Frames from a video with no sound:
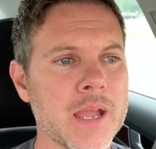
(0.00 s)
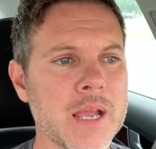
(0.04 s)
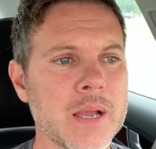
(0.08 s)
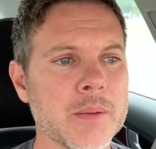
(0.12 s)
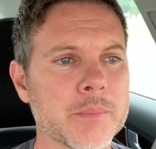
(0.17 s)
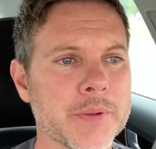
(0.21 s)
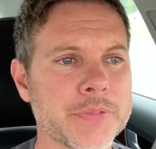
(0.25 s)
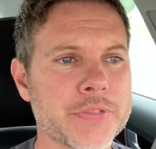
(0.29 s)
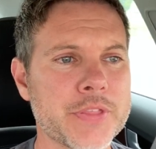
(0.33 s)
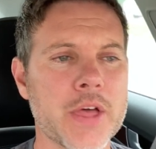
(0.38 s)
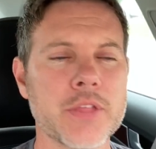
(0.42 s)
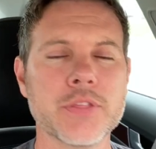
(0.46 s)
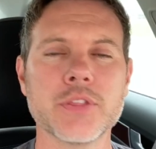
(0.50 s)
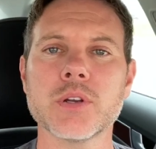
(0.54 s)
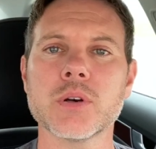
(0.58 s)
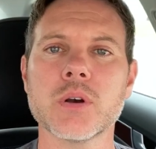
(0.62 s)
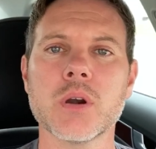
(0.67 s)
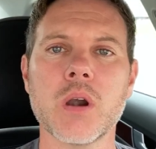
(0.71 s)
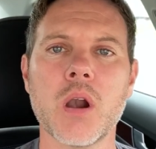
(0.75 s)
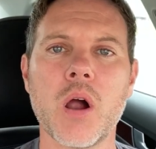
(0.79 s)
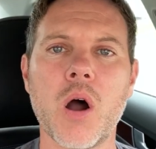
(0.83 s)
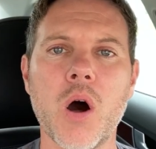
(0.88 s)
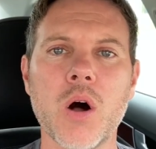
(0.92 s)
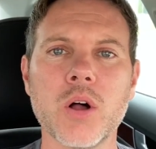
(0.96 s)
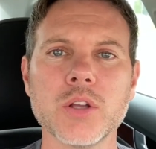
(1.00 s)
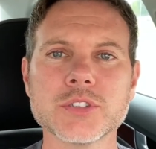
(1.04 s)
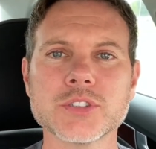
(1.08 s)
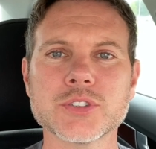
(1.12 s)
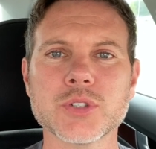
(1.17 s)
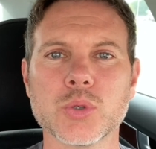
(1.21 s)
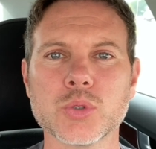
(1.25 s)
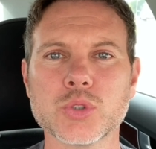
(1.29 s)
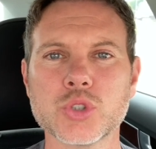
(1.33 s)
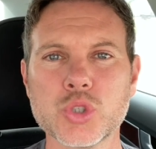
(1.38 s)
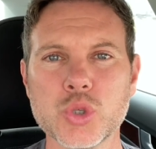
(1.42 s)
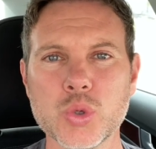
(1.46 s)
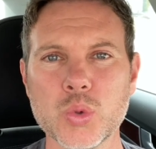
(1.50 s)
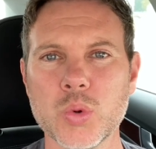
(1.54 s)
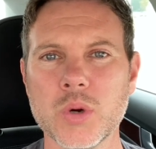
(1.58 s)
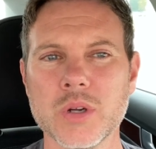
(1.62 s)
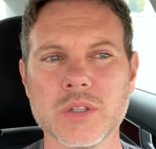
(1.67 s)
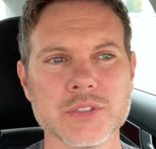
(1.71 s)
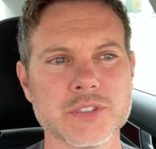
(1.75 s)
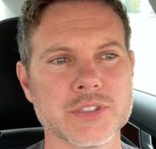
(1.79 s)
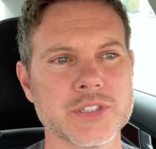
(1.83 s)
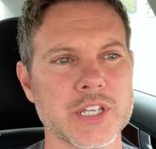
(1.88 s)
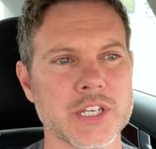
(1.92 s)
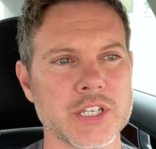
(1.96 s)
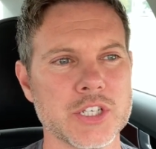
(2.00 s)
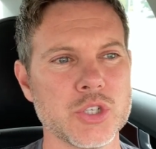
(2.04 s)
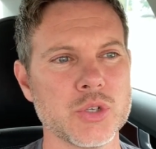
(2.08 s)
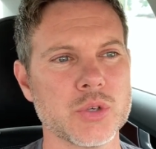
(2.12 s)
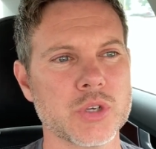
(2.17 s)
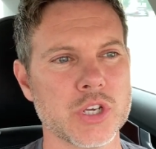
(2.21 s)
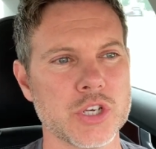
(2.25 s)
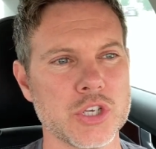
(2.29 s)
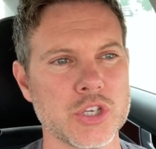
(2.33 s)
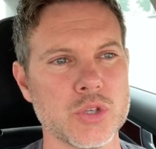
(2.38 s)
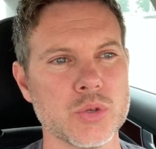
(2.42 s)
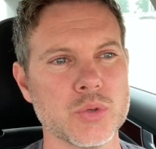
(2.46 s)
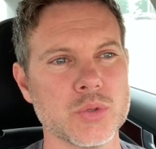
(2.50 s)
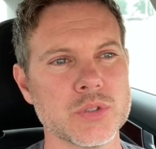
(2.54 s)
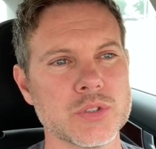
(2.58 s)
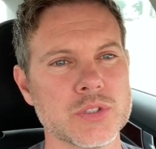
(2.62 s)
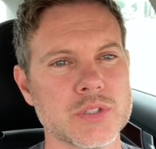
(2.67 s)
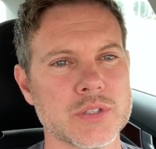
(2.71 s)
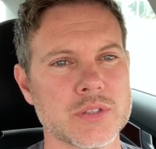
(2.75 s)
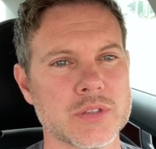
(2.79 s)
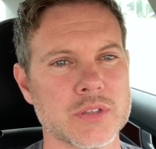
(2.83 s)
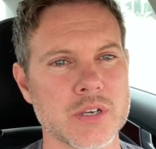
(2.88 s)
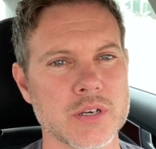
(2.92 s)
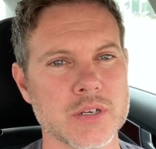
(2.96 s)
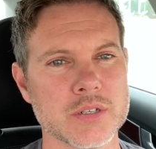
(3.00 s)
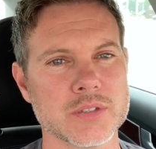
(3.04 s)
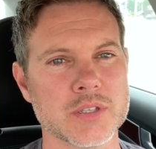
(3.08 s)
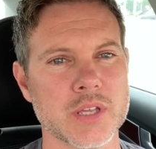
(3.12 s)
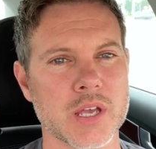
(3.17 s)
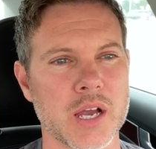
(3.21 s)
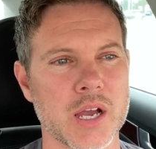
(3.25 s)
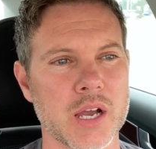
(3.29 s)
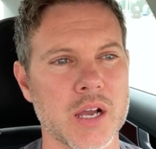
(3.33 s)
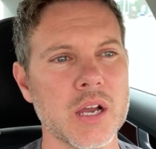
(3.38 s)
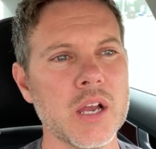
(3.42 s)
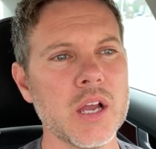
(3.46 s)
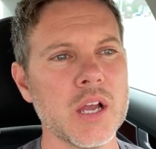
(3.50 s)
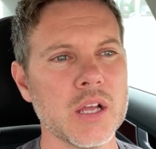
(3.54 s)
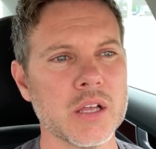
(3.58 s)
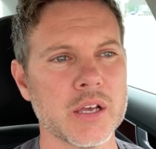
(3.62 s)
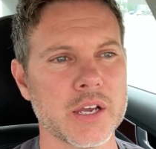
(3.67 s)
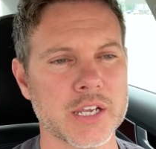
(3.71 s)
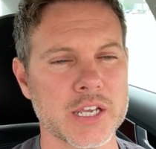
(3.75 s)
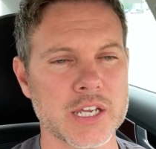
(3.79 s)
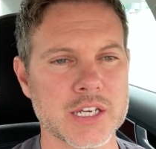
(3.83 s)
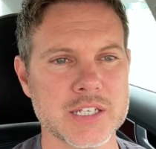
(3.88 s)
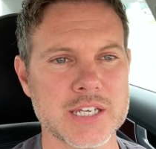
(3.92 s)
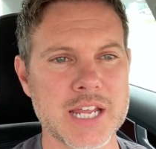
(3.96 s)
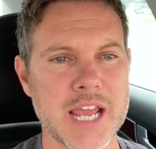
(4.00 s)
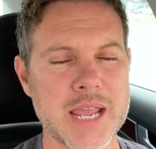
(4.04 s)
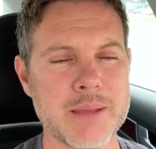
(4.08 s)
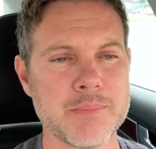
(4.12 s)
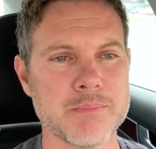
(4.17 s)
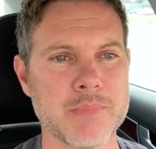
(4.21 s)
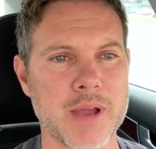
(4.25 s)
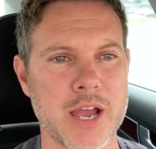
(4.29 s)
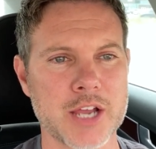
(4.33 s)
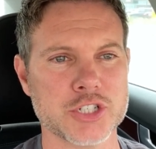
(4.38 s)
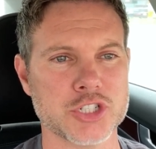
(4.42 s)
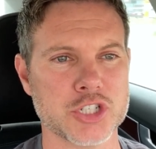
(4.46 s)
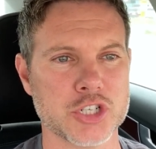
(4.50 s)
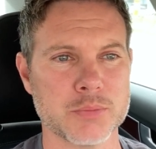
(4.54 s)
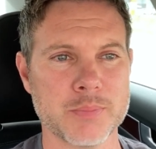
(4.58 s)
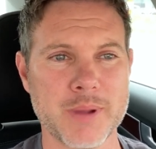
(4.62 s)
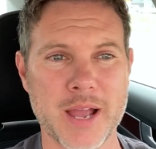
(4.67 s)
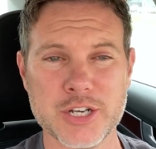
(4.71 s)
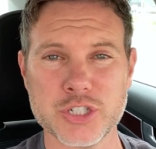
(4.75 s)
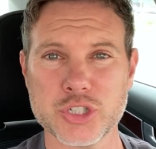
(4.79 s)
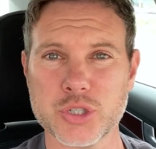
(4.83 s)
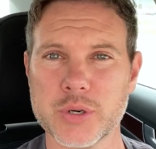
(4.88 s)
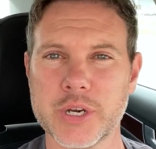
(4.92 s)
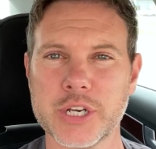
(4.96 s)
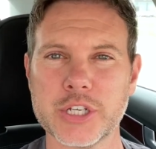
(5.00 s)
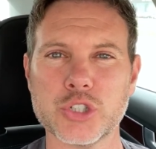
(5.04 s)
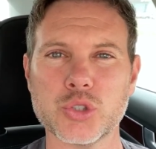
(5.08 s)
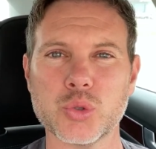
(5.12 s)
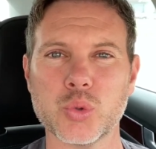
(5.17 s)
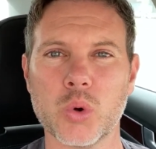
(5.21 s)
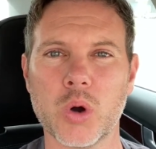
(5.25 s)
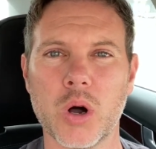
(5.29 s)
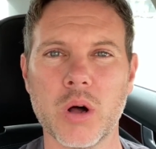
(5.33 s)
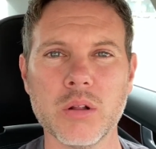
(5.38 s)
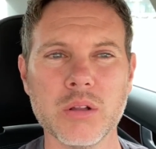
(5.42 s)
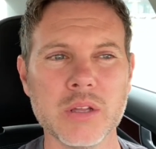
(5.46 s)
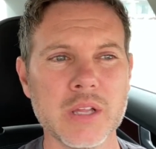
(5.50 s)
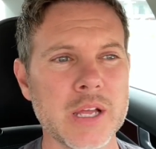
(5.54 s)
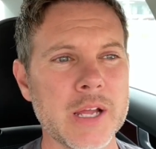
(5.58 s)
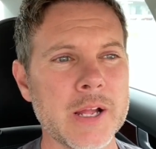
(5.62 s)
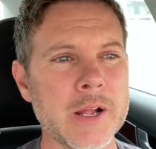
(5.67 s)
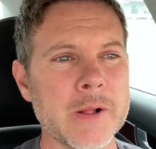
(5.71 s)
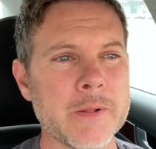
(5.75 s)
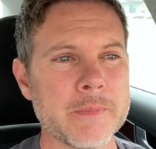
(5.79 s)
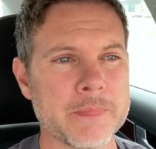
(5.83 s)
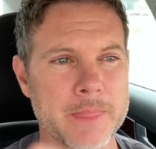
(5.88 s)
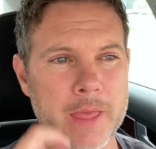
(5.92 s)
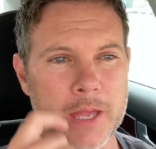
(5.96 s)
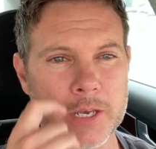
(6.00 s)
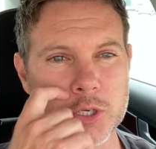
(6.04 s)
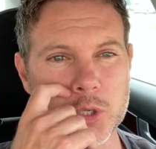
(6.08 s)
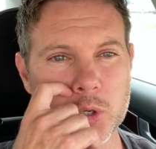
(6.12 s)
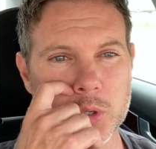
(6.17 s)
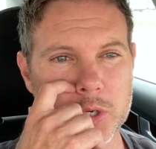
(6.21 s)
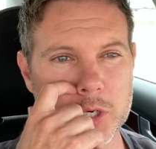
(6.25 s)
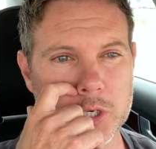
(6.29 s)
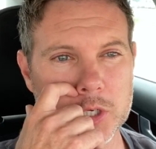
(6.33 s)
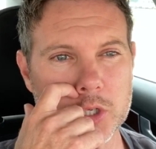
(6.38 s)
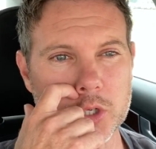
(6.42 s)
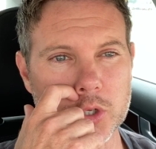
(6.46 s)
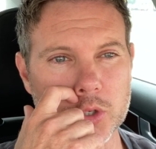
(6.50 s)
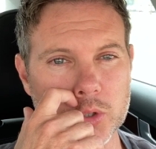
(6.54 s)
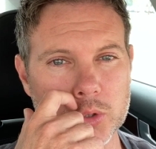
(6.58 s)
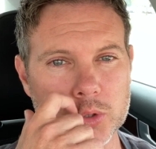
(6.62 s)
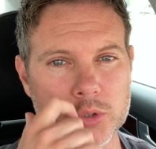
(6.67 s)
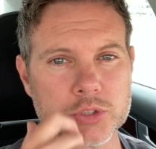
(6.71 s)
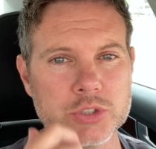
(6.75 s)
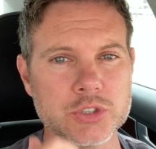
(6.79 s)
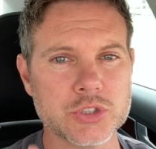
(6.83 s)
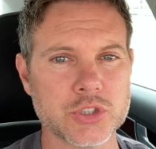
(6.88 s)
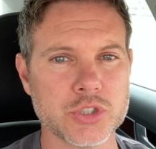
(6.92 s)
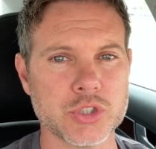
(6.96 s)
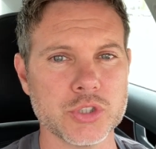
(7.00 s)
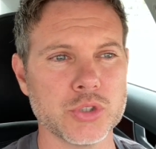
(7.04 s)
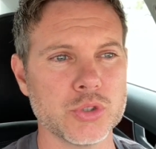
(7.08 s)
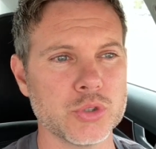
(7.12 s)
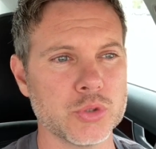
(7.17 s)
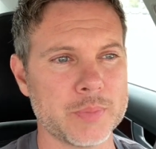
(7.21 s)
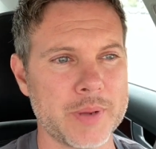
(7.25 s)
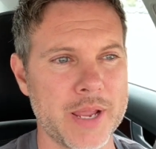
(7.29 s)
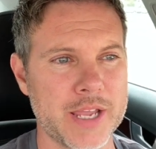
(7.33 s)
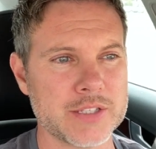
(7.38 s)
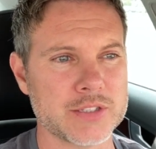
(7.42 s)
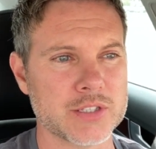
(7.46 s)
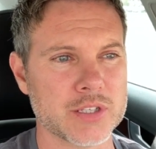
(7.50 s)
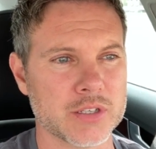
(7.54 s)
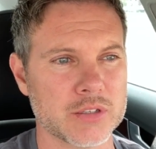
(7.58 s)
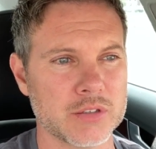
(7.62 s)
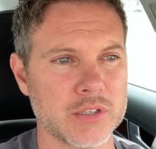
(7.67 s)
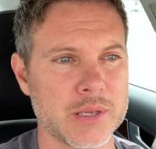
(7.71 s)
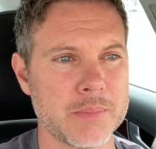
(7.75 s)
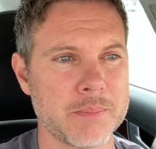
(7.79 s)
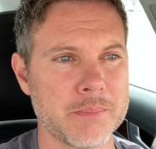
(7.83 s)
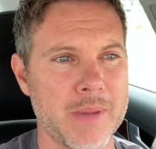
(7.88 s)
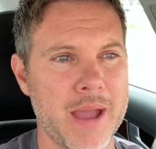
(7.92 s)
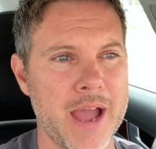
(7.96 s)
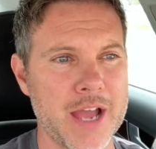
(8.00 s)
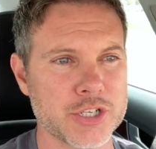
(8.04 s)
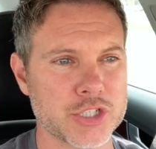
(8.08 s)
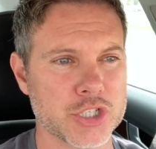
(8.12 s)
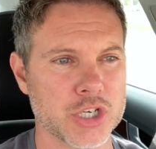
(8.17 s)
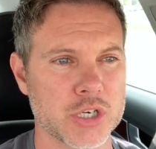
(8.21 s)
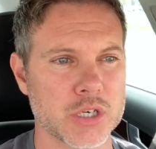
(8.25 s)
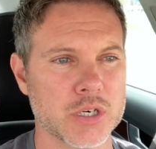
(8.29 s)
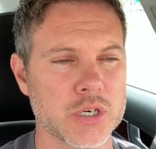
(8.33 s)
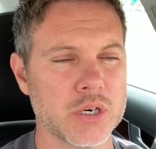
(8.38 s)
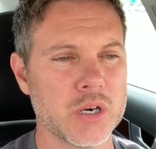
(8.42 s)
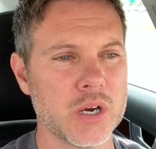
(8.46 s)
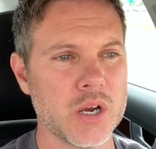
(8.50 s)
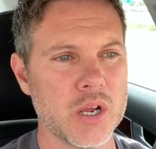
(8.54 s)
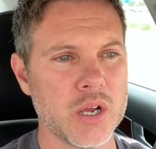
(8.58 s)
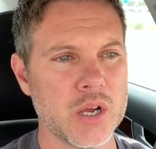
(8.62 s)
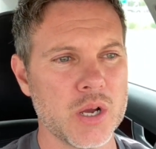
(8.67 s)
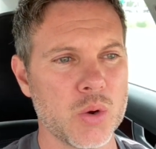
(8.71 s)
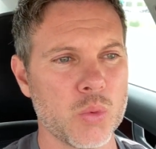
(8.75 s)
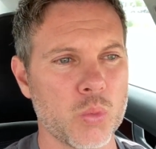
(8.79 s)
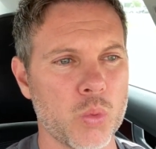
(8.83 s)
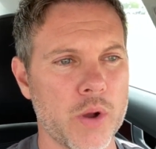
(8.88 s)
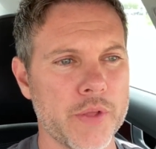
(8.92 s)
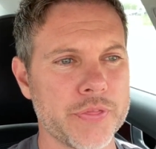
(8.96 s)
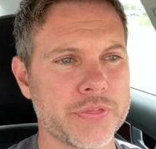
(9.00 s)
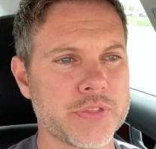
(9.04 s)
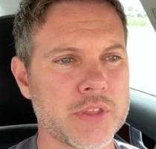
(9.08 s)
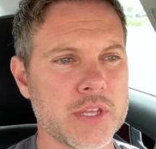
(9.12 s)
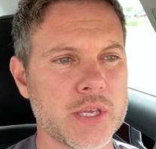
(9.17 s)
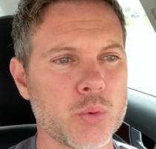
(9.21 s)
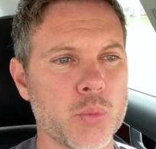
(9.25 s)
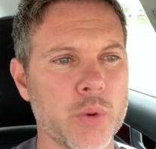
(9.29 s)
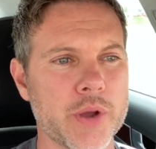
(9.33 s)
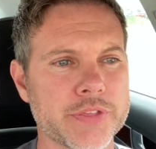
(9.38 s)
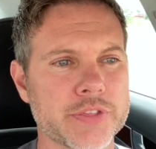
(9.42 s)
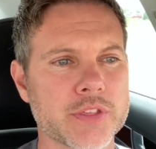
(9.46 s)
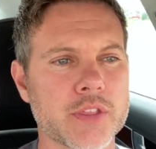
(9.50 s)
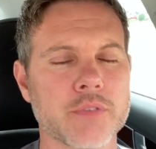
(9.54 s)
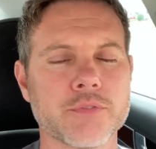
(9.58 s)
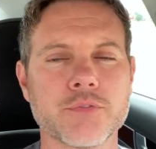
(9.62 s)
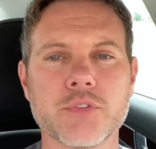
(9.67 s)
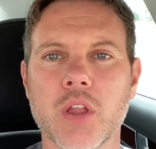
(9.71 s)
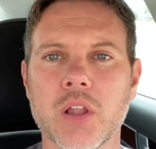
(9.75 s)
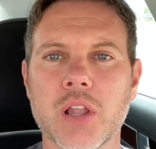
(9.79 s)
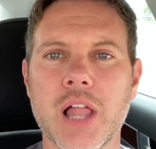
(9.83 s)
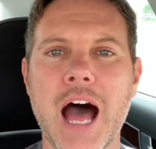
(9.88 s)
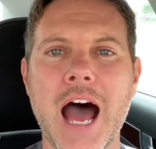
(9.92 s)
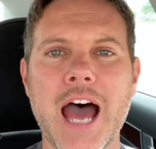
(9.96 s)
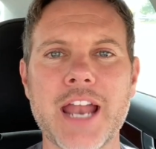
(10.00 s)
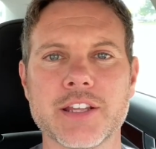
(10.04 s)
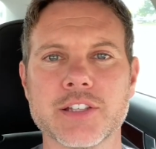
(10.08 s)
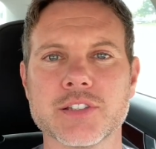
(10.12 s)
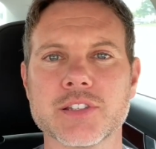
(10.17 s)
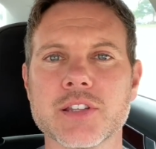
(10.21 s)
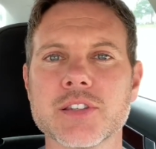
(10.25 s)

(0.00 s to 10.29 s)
But then there are also tools that you can use. There's like a tape measuring tool that you can use to basically measure what the width of the lot is.